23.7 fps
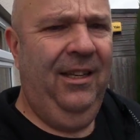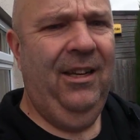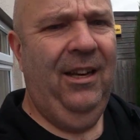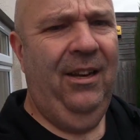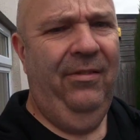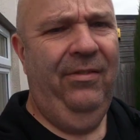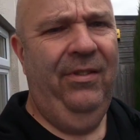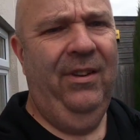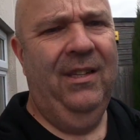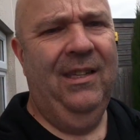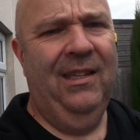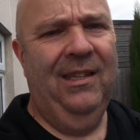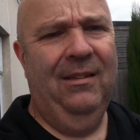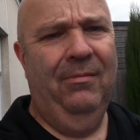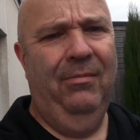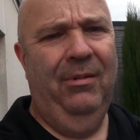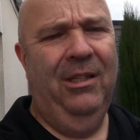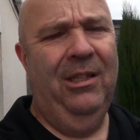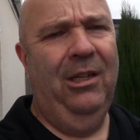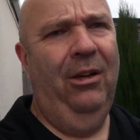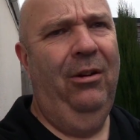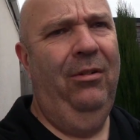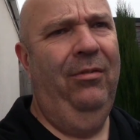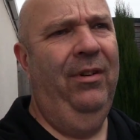know if this is going
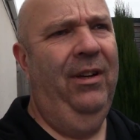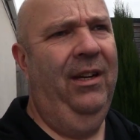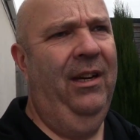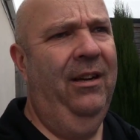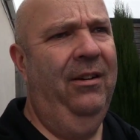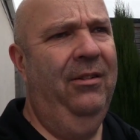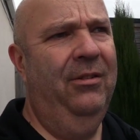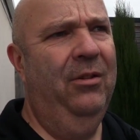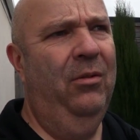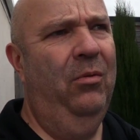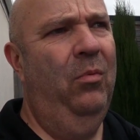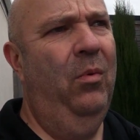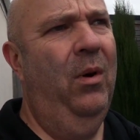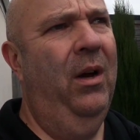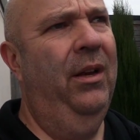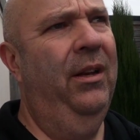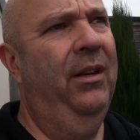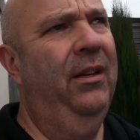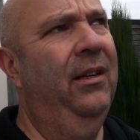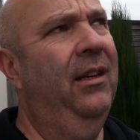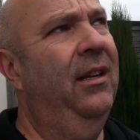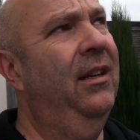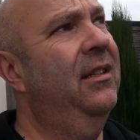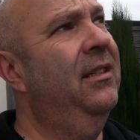to be 2 videos or
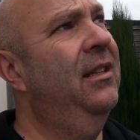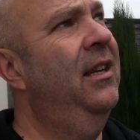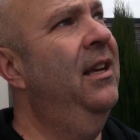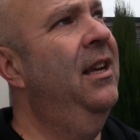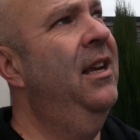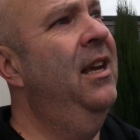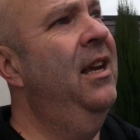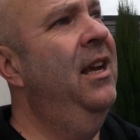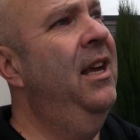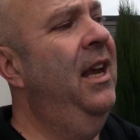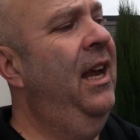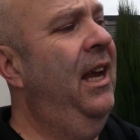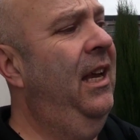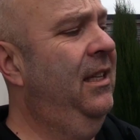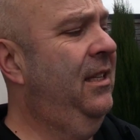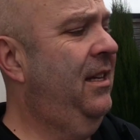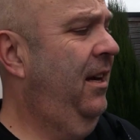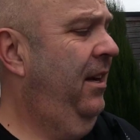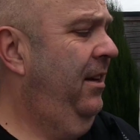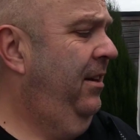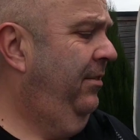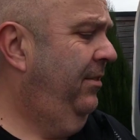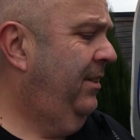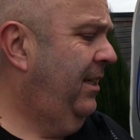1, because it's
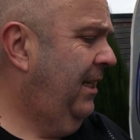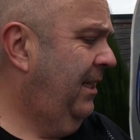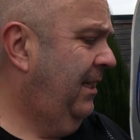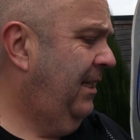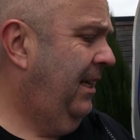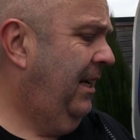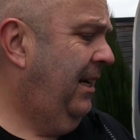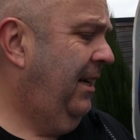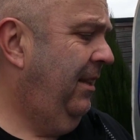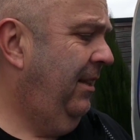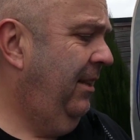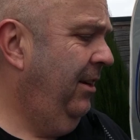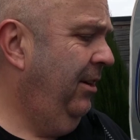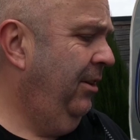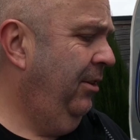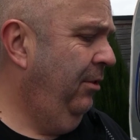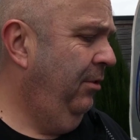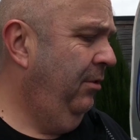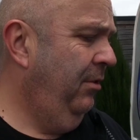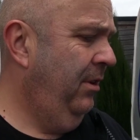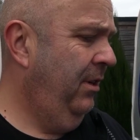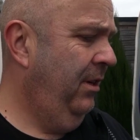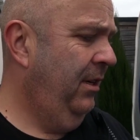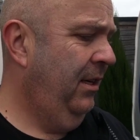kind of testing out the
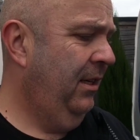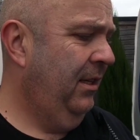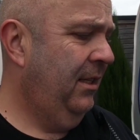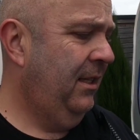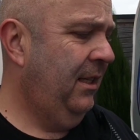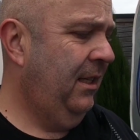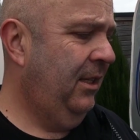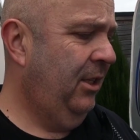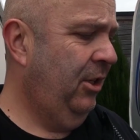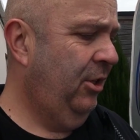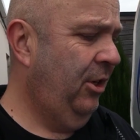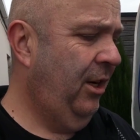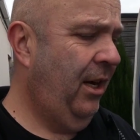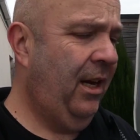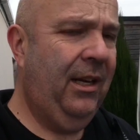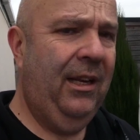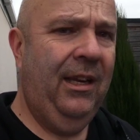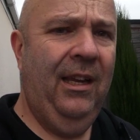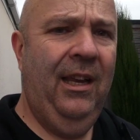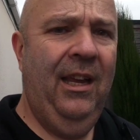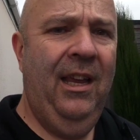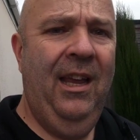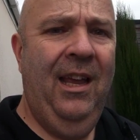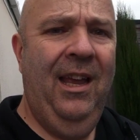new scissor
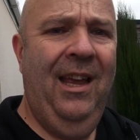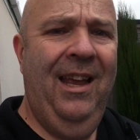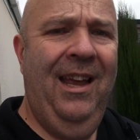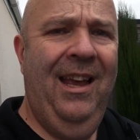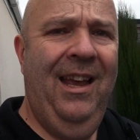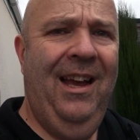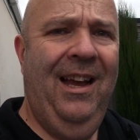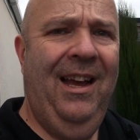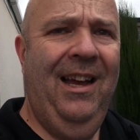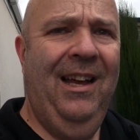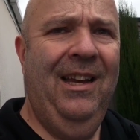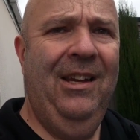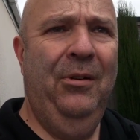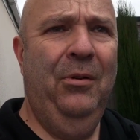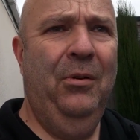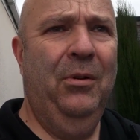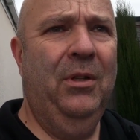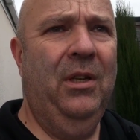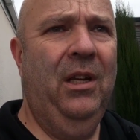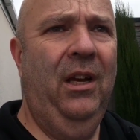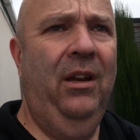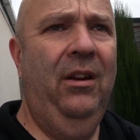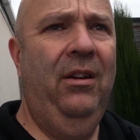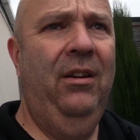jack and
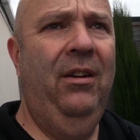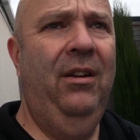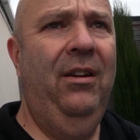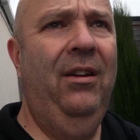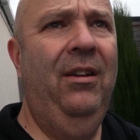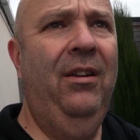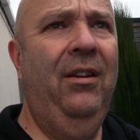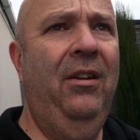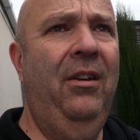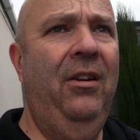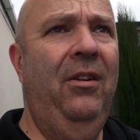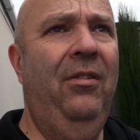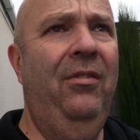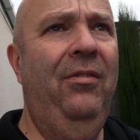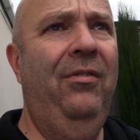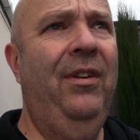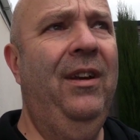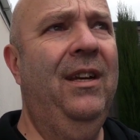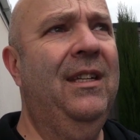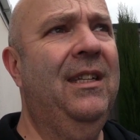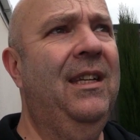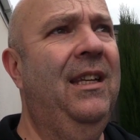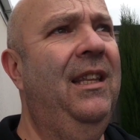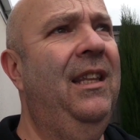also
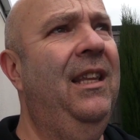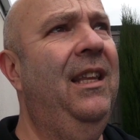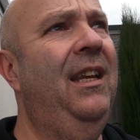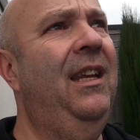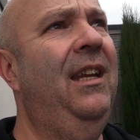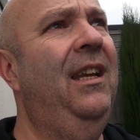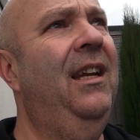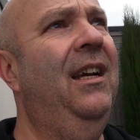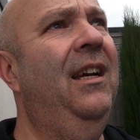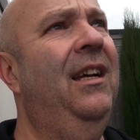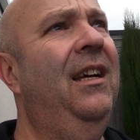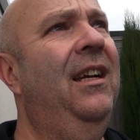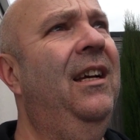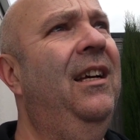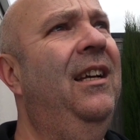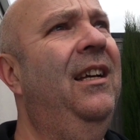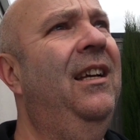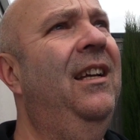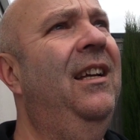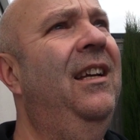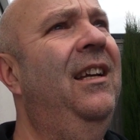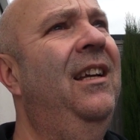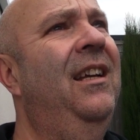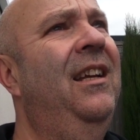fixing the
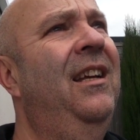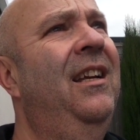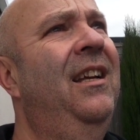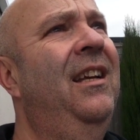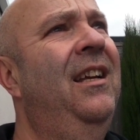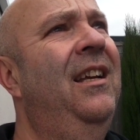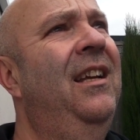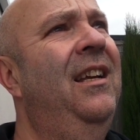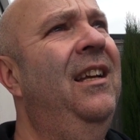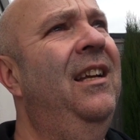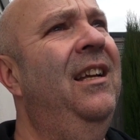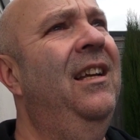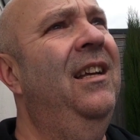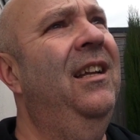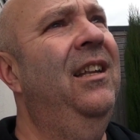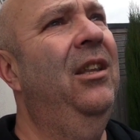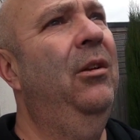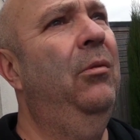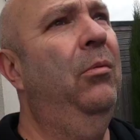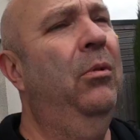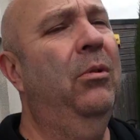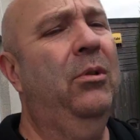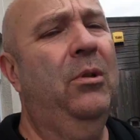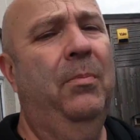
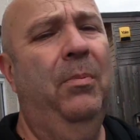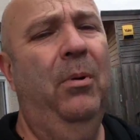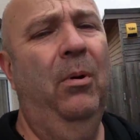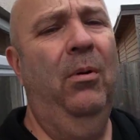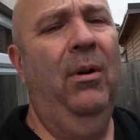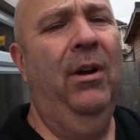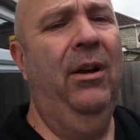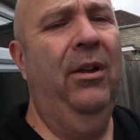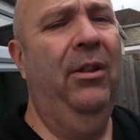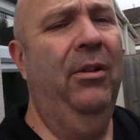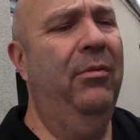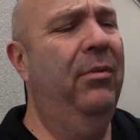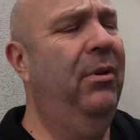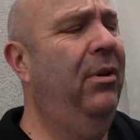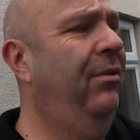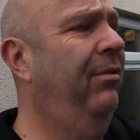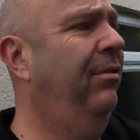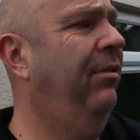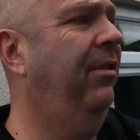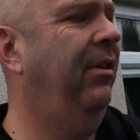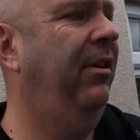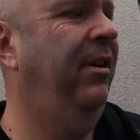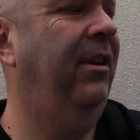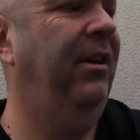water pooling on the
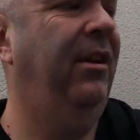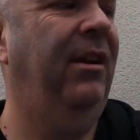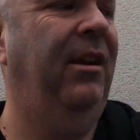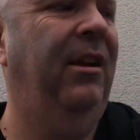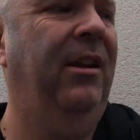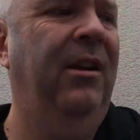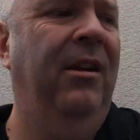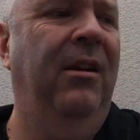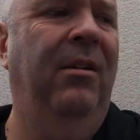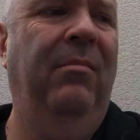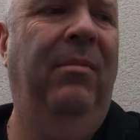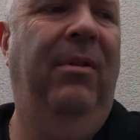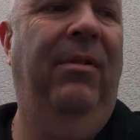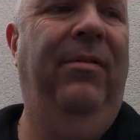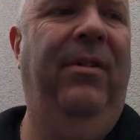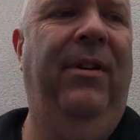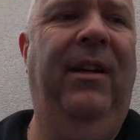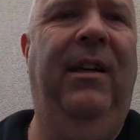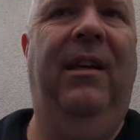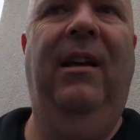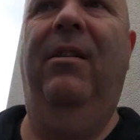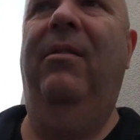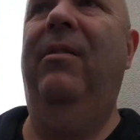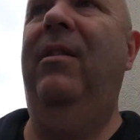roof. But if I
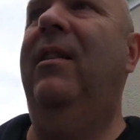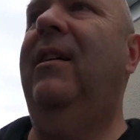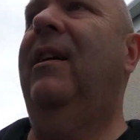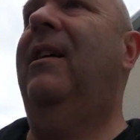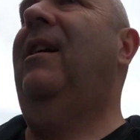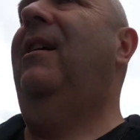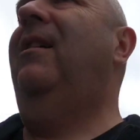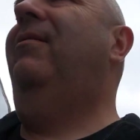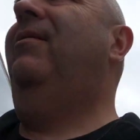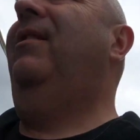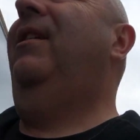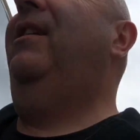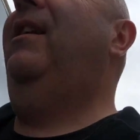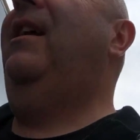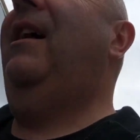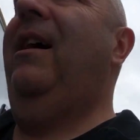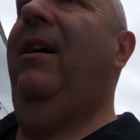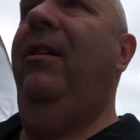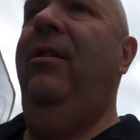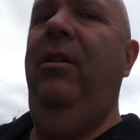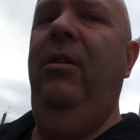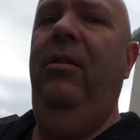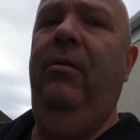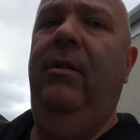go in the caravan now,
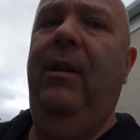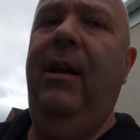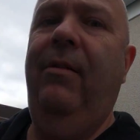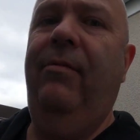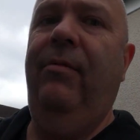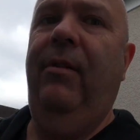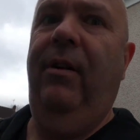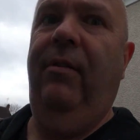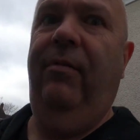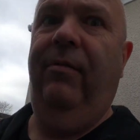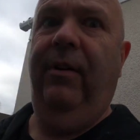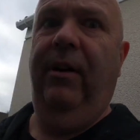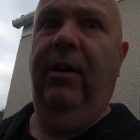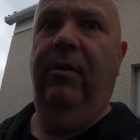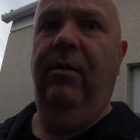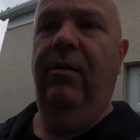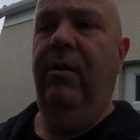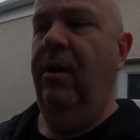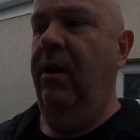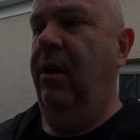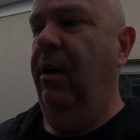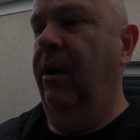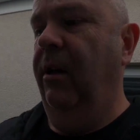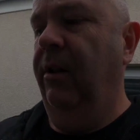you definitely feel
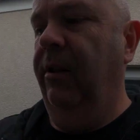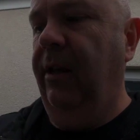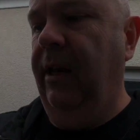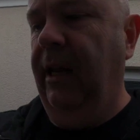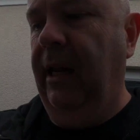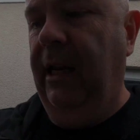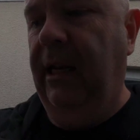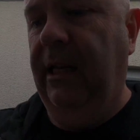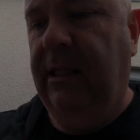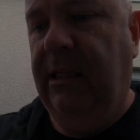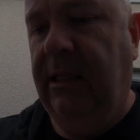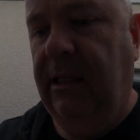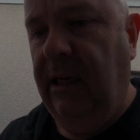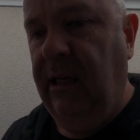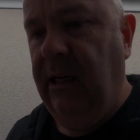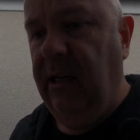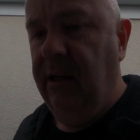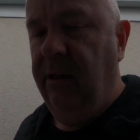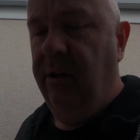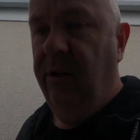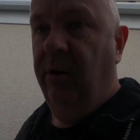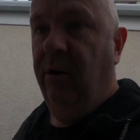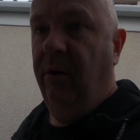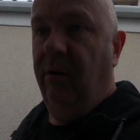that it's
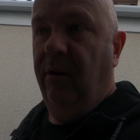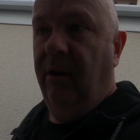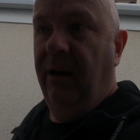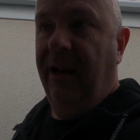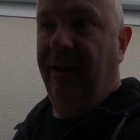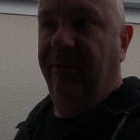not